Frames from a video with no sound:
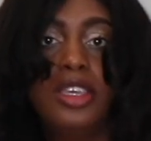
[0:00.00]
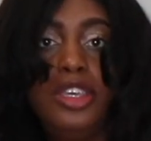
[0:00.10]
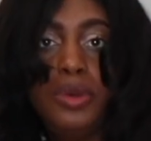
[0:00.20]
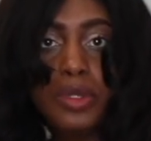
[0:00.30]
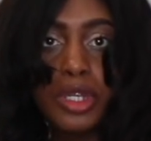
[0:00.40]

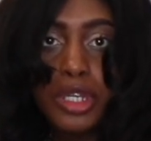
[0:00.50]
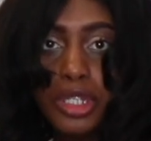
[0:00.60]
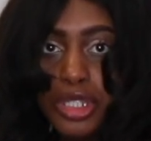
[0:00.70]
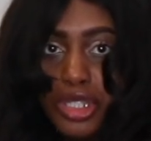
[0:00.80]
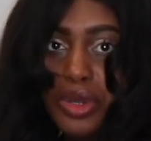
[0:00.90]
cute
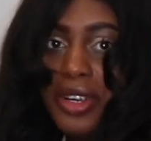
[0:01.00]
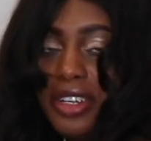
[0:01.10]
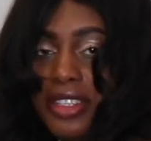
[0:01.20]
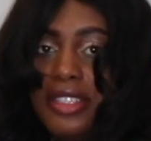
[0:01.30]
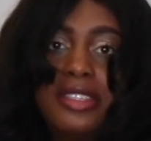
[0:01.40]

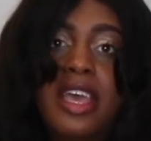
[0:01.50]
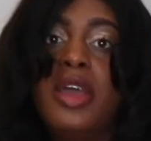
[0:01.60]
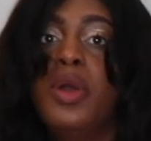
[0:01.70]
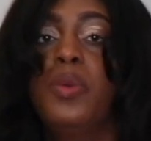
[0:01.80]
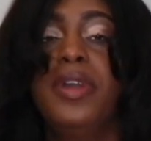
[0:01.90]
shorts
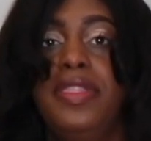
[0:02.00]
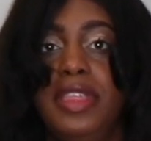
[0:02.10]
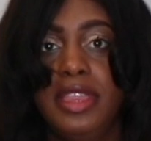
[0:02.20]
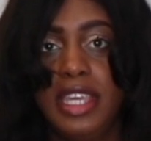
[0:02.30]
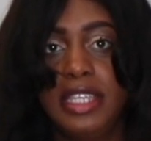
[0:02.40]

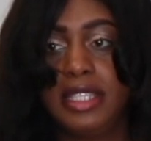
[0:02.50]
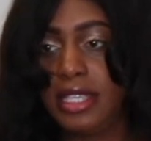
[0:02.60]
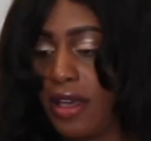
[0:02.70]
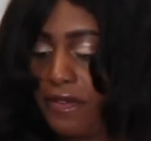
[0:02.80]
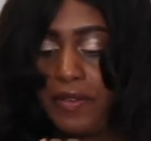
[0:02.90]
with this
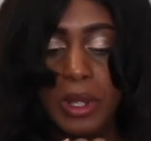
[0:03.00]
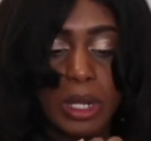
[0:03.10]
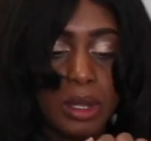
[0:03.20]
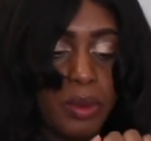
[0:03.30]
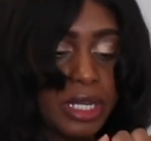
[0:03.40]

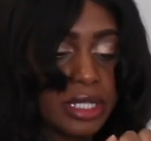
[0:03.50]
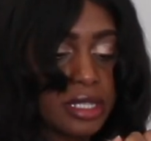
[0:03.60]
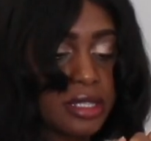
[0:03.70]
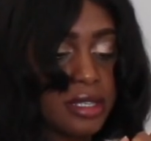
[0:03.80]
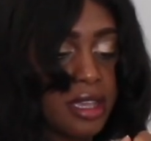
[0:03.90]
full, what is
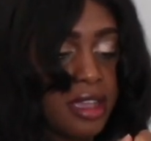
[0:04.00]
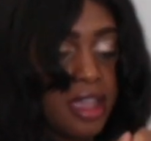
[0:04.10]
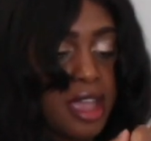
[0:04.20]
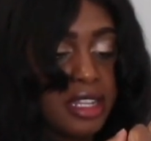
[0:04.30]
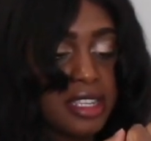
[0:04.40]
this,
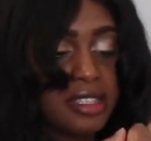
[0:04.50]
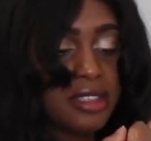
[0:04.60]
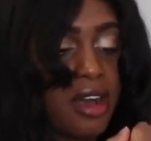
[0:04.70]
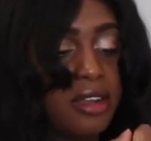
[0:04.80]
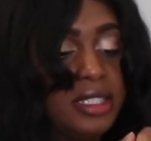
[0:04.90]
this
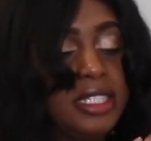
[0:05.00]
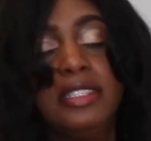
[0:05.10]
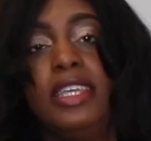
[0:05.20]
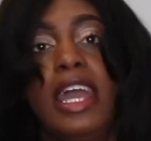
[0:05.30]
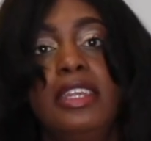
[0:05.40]
until
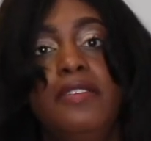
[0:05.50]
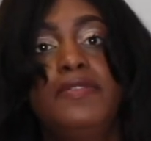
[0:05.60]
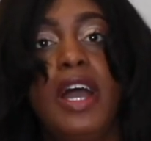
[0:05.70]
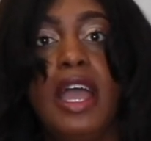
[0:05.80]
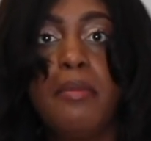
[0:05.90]
the end of
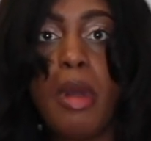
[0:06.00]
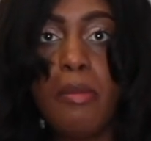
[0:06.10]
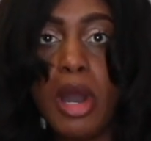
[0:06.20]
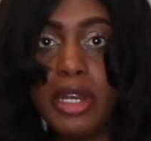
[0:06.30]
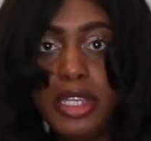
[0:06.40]
time
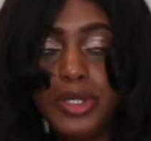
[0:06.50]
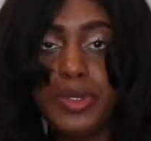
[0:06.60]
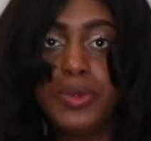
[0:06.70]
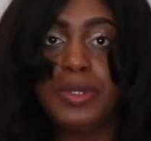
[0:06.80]
bodysuit.